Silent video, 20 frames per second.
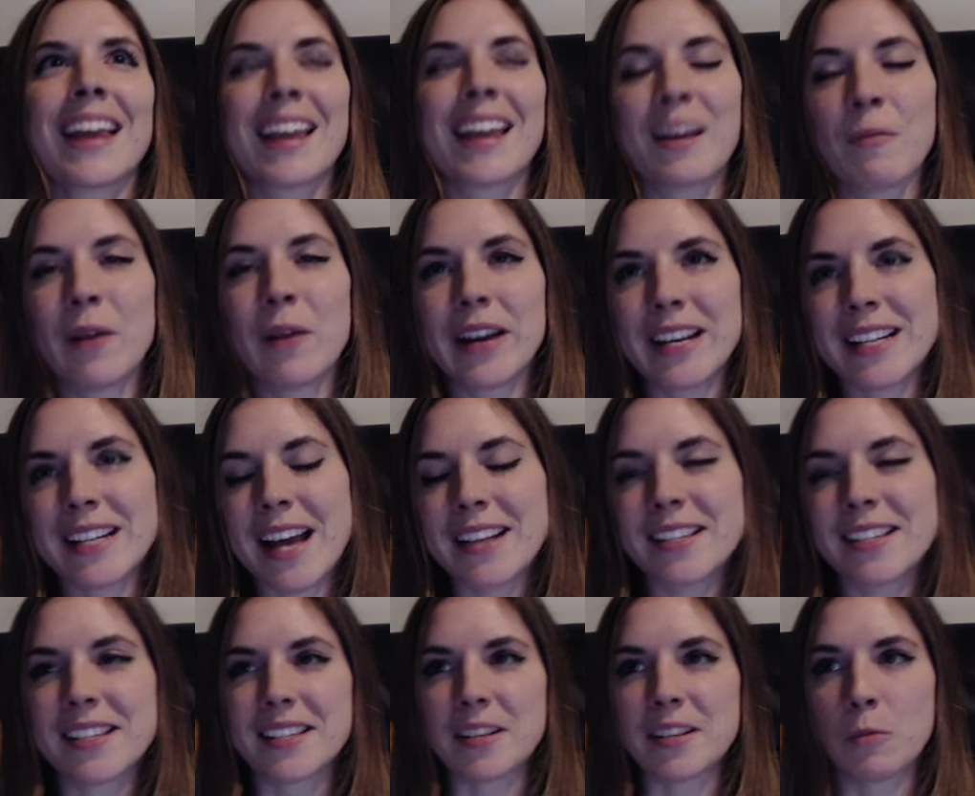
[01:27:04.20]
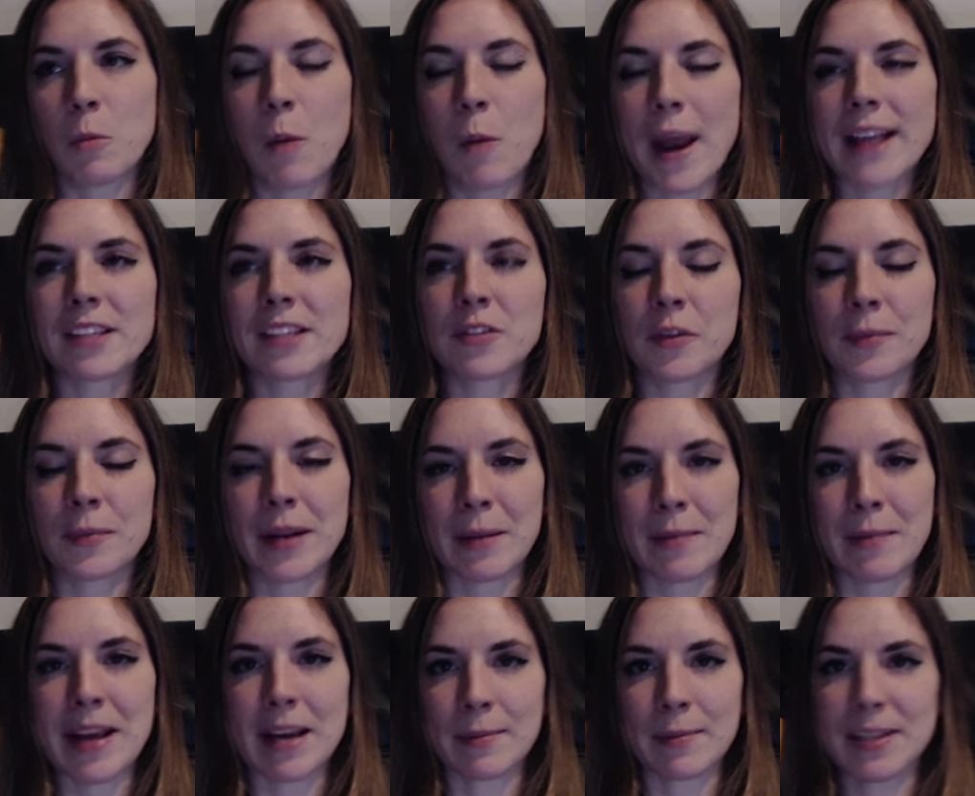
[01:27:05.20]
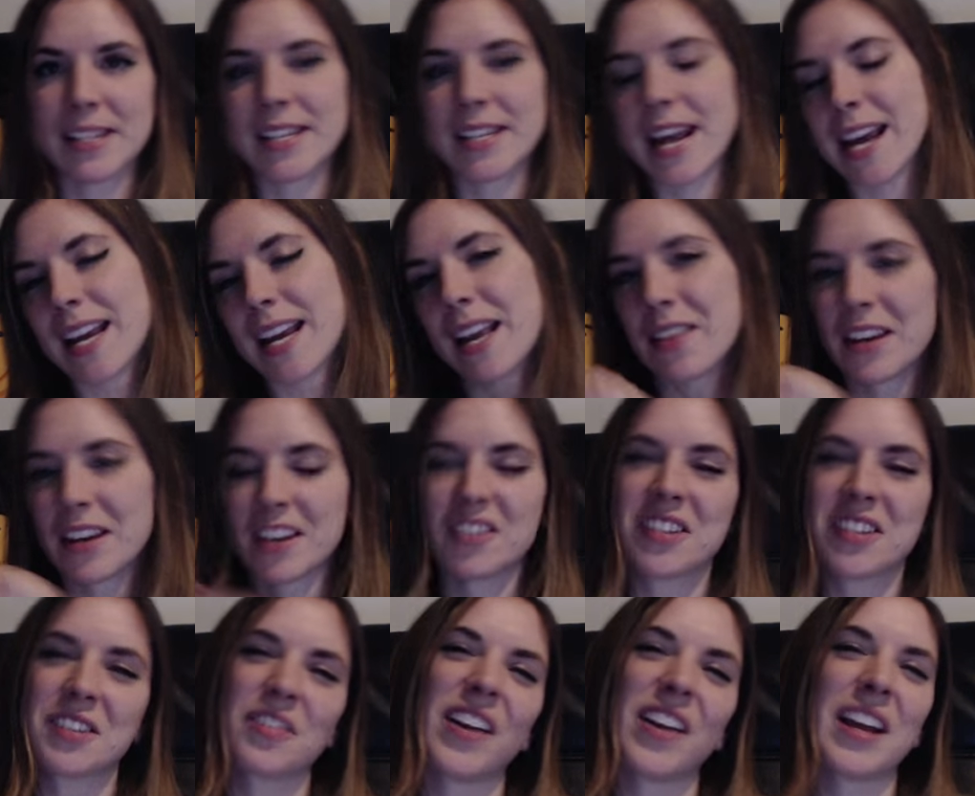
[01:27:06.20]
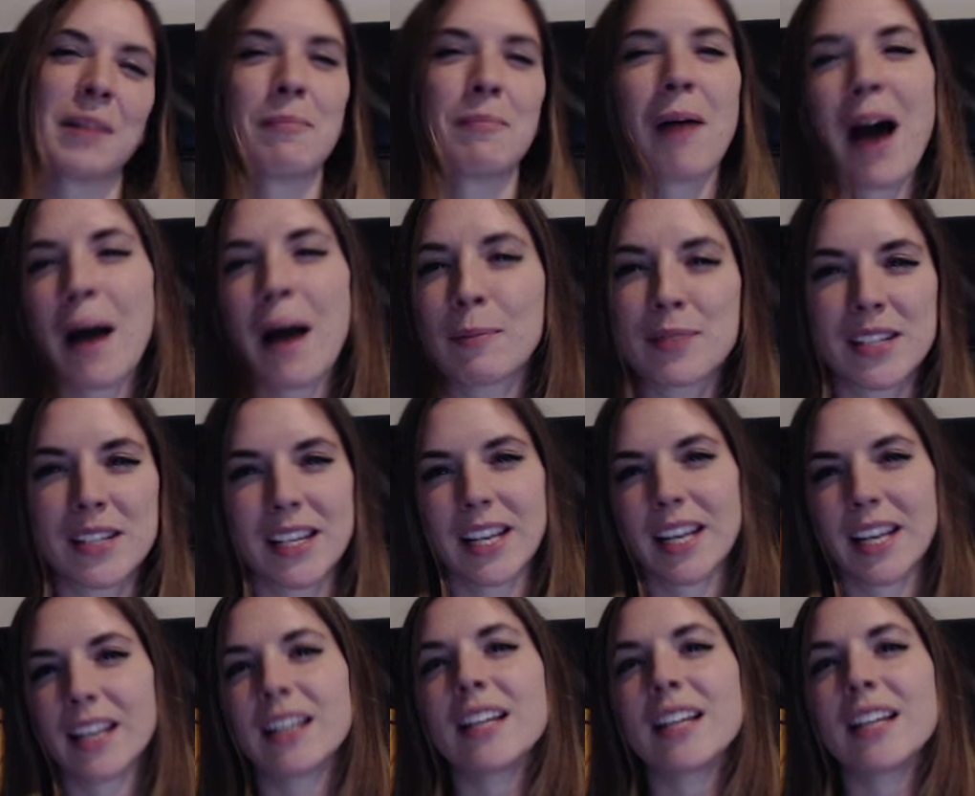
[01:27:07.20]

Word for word: what he does is he waits for me to make a mistake, and then he just fucking pops it in.